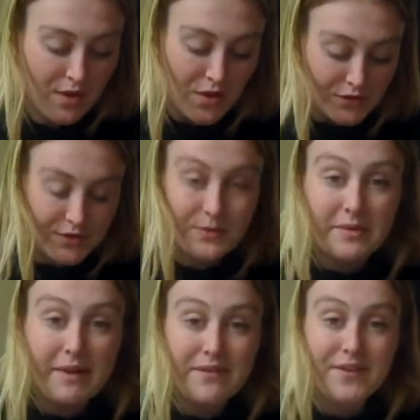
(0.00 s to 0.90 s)
So one of
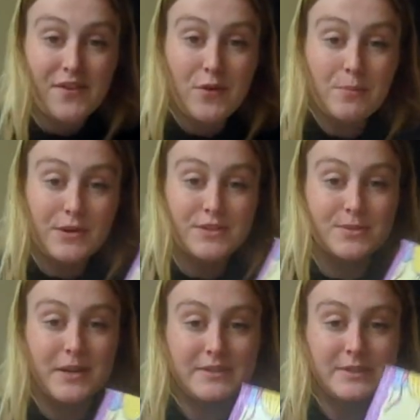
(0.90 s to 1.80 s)
my favorite books
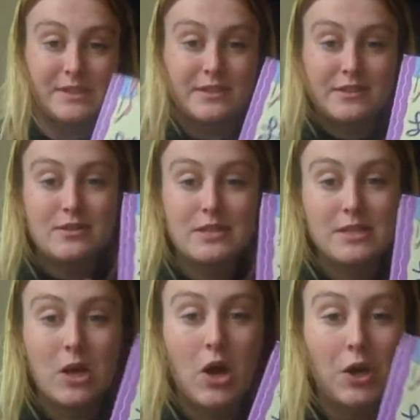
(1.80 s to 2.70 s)
when I was little is
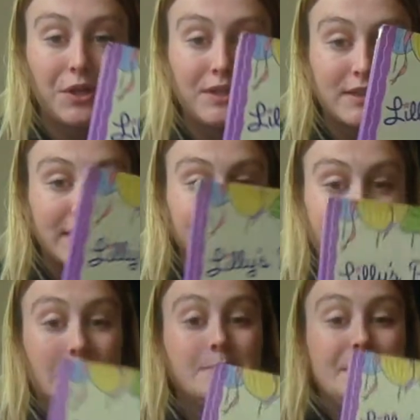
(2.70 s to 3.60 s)
called
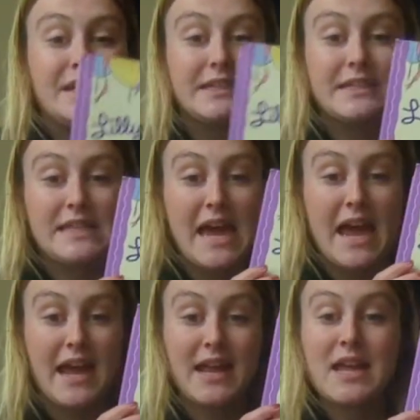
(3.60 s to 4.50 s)
Lilly's Big
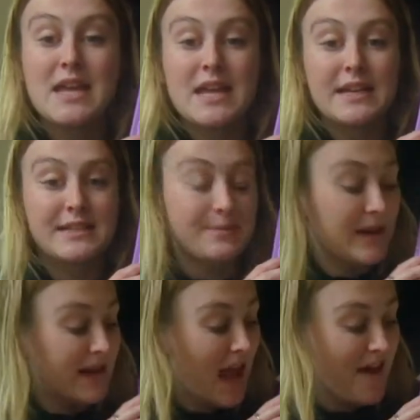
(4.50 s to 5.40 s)
Day. It's
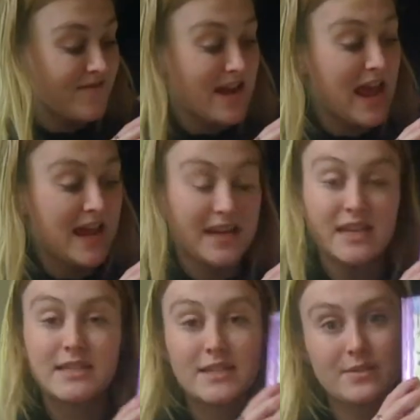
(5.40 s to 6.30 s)
by Kevin
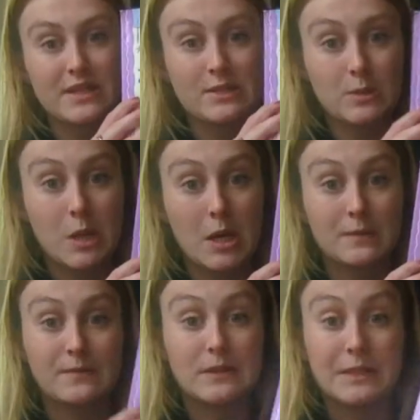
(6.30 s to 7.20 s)
Henkes. He writes a lot
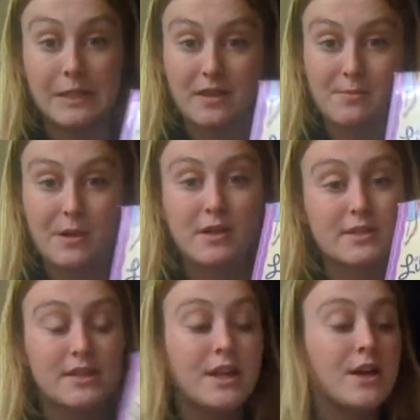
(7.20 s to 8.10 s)
of really good
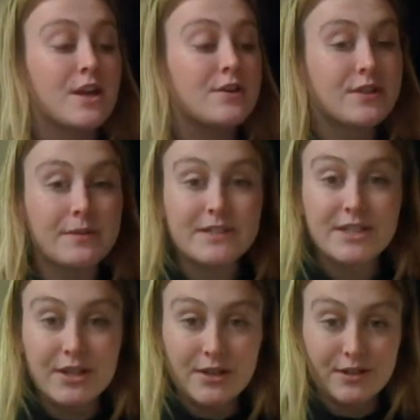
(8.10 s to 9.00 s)
books. So I'm going to
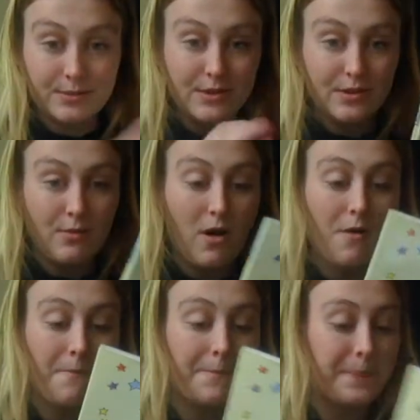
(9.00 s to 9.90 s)
share this with you all.
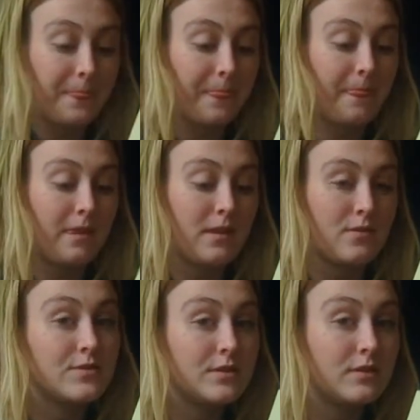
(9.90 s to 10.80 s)

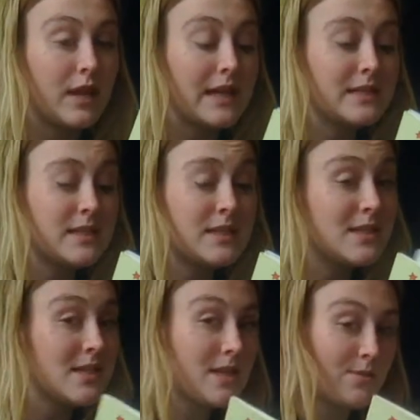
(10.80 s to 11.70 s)
So let's
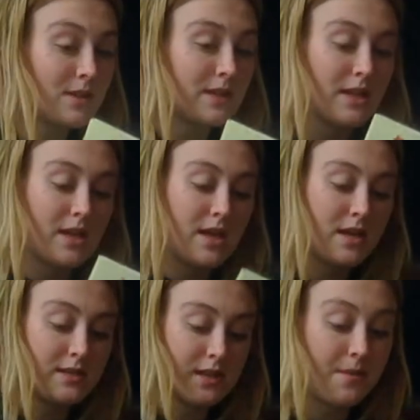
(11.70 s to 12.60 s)
see what Lilly
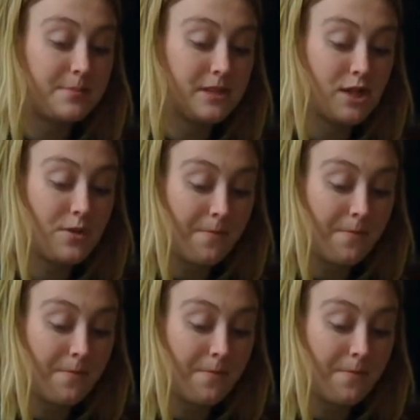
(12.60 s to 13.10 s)
is up to.